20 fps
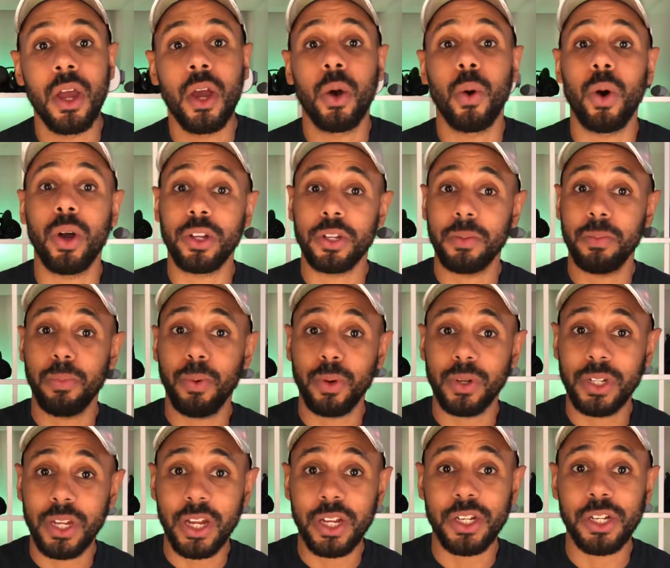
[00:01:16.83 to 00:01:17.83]
Quantum
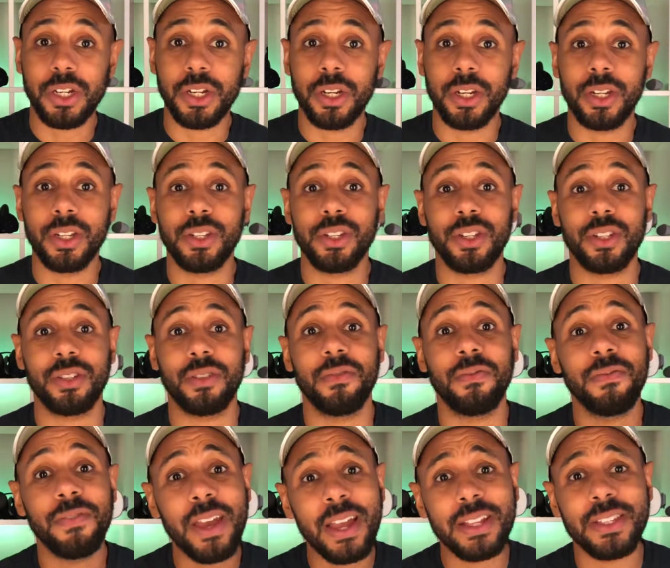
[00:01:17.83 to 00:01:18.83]
portation is just a
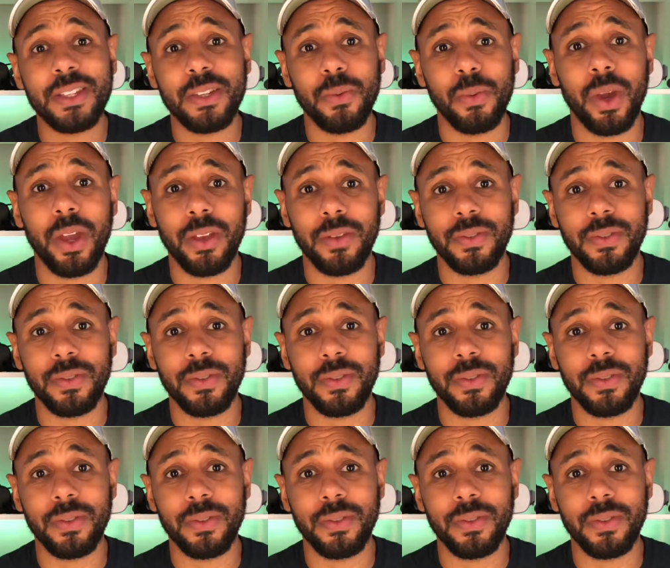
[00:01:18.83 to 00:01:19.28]
fancy way